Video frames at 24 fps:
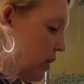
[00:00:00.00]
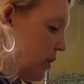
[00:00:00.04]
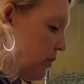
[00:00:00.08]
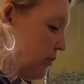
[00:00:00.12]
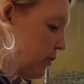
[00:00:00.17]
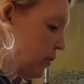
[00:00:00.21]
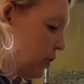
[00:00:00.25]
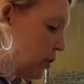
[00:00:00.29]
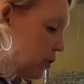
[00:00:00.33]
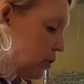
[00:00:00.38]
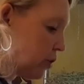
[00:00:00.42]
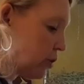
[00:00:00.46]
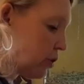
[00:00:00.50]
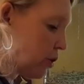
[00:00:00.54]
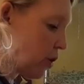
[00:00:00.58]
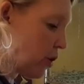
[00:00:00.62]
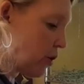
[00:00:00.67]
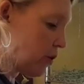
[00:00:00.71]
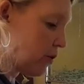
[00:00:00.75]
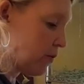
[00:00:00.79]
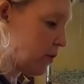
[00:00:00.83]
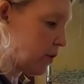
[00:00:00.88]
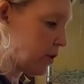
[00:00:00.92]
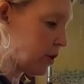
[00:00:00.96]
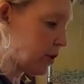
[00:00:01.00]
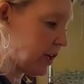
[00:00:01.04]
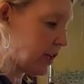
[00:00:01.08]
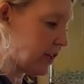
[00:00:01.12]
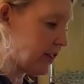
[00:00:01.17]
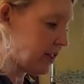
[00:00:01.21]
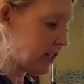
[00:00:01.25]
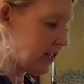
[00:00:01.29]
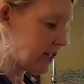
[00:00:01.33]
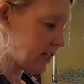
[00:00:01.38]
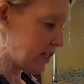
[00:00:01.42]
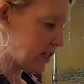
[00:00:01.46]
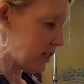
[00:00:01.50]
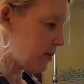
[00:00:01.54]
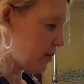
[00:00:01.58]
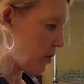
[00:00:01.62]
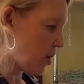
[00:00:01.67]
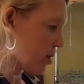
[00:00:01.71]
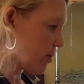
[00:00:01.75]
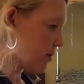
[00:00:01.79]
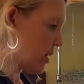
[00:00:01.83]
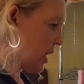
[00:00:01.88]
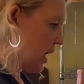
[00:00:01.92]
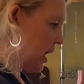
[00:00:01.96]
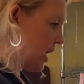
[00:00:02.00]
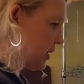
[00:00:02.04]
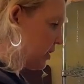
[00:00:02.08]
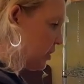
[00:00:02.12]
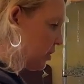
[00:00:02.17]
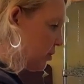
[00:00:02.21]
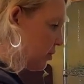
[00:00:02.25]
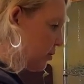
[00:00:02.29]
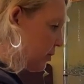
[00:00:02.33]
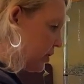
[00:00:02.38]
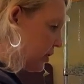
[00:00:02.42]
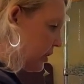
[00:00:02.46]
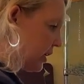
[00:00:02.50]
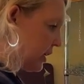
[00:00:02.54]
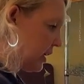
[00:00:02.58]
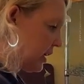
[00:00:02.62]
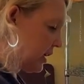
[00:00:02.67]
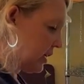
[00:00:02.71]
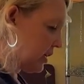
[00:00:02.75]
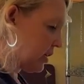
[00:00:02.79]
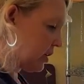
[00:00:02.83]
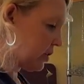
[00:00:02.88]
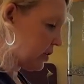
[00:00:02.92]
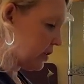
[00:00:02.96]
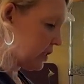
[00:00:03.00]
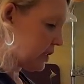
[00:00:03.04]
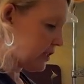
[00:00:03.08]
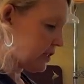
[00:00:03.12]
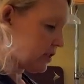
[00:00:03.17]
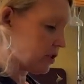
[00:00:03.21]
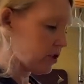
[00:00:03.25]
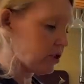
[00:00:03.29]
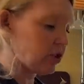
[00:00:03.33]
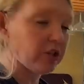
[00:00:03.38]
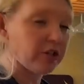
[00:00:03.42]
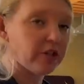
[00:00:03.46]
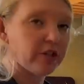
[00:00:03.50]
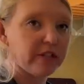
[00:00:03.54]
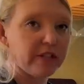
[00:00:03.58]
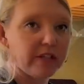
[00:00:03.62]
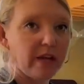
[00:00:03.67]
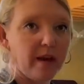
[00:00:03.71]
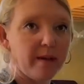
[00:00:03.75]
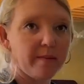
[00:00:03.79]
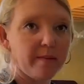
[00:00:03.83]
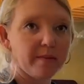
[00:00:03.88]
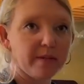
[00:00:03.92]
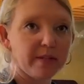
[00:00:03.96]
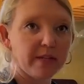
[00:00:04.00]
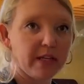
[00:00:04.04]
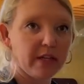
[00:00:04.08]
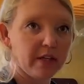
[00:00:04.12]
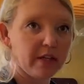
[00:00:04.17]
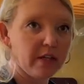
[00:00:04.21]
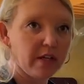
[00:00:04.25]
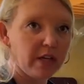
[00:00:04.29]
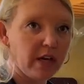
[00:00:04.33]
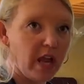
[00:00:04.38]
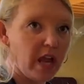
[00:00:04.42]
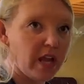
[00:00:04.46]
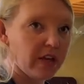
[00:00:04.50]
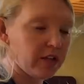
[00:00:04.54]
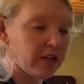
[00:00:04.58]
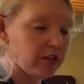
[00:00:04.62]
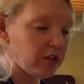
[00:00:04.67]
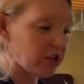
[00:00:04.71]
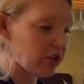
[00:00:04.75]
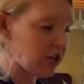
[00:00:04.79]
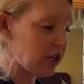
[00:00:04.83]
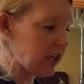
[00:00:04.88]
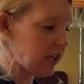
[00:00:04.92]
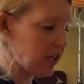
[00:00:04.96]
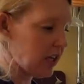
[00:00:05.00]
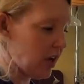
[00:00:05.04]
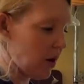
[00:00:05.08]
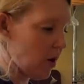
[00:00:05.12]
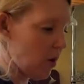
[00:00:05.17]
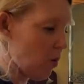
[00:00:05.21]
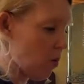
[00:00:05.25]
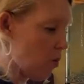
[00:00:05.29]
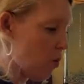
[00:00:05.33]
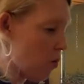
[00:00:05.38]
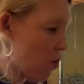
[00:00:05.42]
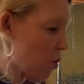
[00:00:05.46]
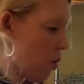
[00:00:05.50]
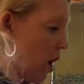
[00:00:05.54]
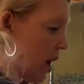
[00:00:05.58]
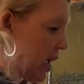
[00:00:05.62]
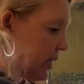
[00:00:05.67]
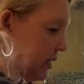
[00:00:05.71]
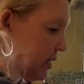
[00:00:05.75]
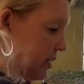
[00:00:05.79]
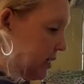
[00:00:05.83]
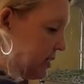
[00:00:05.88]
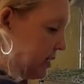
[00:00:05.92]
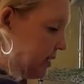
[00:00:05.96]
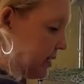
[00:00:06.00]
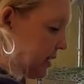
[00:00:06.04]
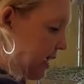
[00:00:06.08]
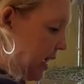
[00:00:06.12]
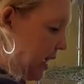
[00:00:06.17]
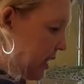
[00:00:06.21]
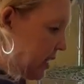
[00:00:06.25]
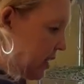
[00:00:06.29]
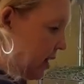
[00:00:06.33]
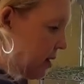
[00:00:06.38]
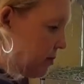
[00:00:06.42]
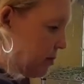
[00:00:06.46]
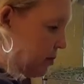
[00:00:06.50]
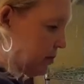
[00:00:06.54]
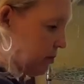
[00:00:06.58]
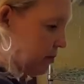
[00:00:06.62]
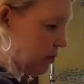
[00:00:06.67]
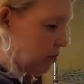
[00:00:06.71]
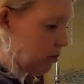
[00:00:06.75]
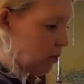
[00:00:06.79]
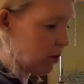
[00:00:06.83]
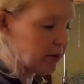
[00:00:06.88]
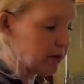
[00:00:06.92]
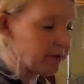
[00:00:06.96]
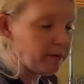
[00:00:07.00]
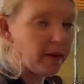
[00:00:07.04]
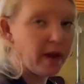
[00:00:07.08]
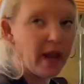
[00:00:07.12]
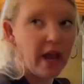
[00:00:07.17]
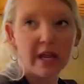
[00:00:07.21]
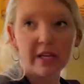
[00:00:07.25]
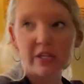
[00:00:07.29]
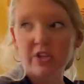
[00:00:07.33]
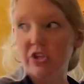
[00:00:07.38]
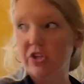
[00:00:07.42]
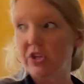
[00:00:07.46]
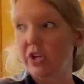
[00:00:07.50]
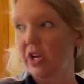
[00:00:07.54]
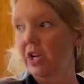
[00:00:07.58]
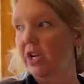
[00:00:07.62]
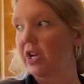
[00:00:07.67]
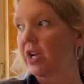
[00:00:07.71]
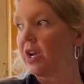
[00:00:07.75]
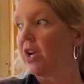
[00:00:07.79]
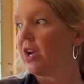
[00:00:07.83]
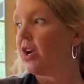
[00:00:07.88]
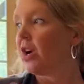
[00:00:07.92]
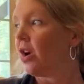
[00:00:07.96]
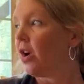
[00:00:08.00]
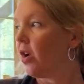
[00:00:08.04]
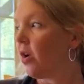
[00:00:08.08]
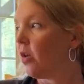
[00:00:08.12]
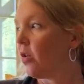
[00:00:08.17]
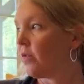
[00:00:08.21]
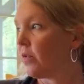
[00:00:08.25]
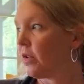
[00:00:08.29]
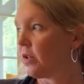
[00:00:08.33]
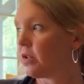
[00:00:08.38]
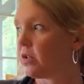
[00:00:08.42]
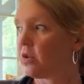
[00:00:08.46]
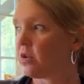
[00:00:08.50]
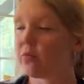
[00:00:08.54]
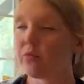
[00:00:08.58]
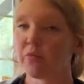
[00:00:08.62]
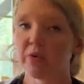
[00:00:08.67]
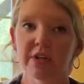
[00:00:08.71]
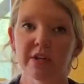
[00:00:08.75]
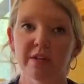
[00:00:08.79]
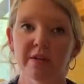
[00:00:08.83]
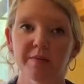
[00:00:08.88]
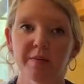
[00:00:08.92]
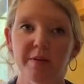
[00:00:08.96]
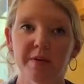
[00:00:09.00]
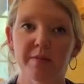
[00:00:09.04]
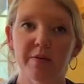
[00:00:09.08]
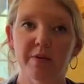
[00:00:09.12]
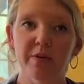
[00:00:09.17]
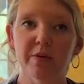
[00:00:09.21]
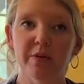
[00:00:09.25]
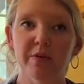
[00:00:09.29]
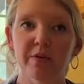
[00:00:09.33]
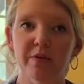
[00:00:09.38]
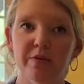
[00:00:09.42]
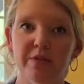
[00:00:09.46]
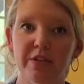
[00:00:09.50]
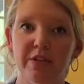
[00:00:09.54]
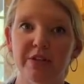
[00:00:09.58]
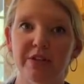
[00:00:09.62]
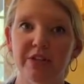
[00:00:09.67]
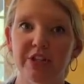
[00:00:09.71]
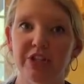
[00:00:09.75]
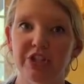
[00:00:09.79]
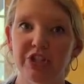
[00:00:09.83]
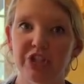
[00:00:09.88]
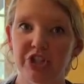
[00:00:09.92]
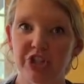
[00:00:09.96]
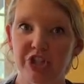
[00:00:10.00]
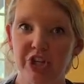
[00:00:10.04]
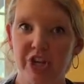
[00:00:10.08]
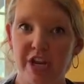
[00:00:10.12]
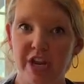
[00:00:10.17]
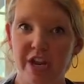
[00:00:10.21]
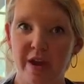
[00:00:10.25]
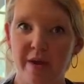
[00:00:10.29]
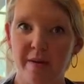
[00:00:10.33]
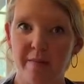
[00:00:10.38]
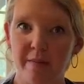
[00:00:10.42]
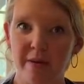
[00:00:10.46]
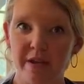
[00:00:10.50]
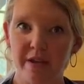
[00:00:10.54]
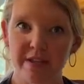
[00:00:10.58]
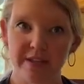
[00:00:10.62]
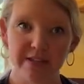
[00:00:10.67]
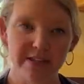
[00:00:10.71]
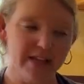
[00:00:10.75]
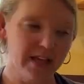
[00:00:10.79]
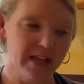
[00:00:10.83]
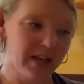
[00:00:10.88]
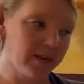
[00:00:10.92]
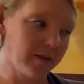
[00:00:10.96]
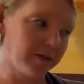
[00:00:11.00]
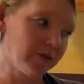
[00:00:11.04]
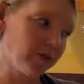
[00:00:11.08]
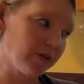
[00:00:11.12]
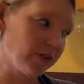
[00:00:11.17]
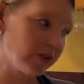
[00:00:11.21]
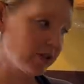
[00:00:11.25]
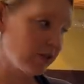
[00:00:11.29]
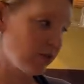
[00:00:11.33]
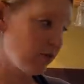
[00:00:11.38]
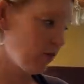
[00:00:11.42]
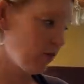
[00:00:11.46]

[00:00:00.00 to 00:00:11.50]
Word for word: If you're over in this department and you're working here, these are your steps here, and you're gonna get one setup, one batch, over to one of the people who's on the jam setup. So let's go